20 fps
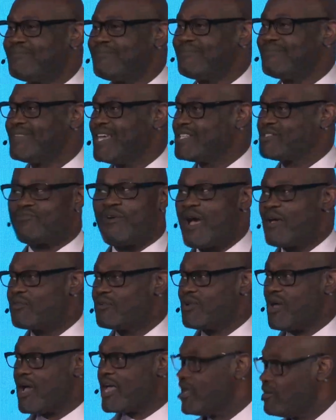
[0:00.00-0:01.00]
his
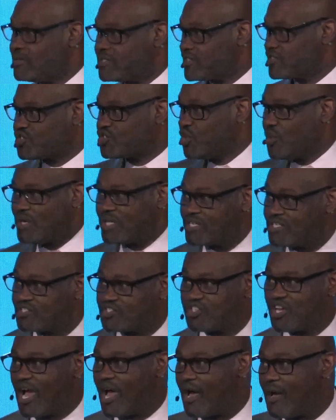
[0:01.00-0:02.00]
father-in-law. He was just doing his
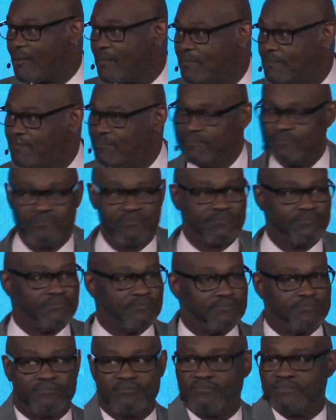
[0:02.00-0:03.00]
job.
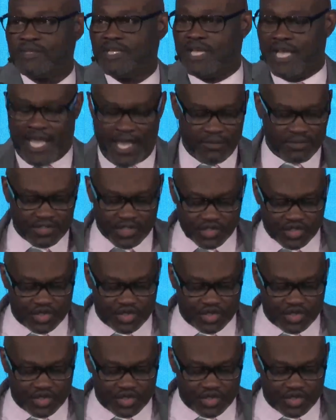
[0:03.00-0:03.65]
He was just